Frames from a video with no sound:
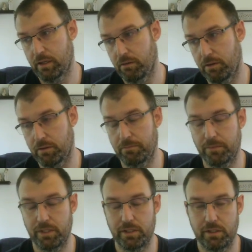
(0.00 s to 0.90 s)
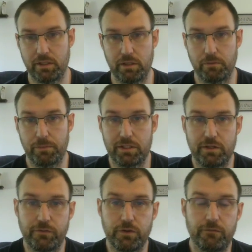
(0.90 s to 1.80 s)
well, it'll be a
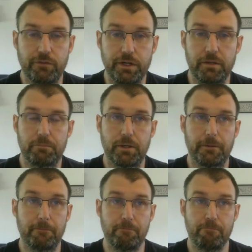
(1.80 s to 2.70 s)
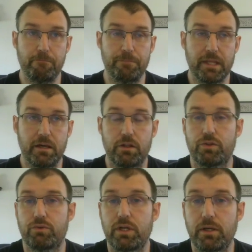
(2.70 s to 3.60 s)
difficult fight, but
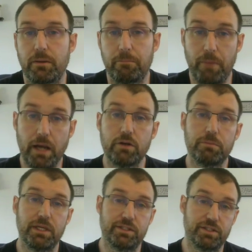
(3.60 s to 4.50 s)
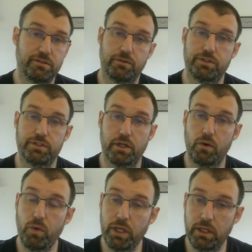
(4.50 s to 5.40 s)
3 minor pieces versus a
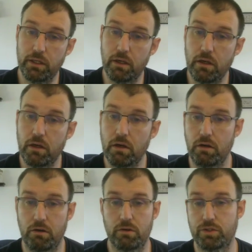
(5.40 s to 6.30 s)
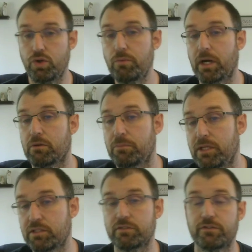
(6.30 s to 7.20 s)
queen, or 2 minor
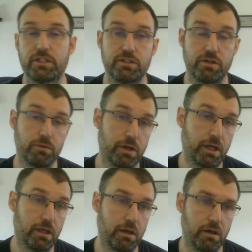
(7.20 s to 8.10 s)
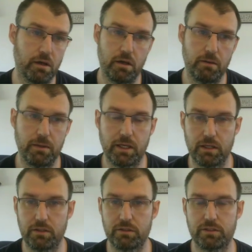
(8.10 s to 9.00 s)
pieces versus a rook.
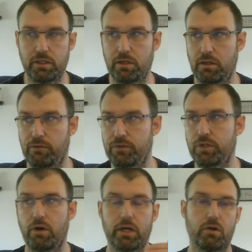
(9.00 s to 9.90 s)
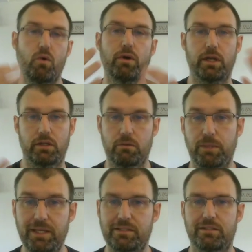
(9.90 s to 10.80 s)
Because if you know how to coordinate your
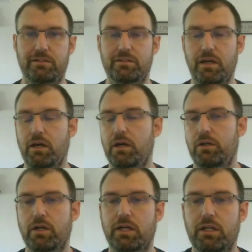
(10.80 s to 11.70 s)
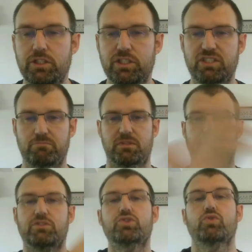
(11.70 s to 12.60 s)
pieces, you're going to just
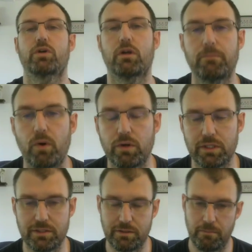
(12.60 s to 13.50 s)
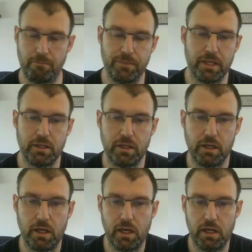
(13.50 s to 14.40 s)
destroy your opponents.
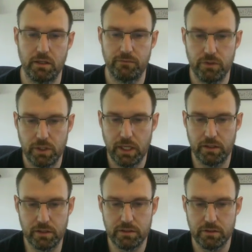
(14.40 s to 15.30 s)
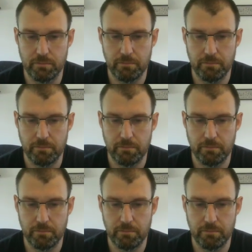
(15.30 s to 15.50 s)
And if you look at this,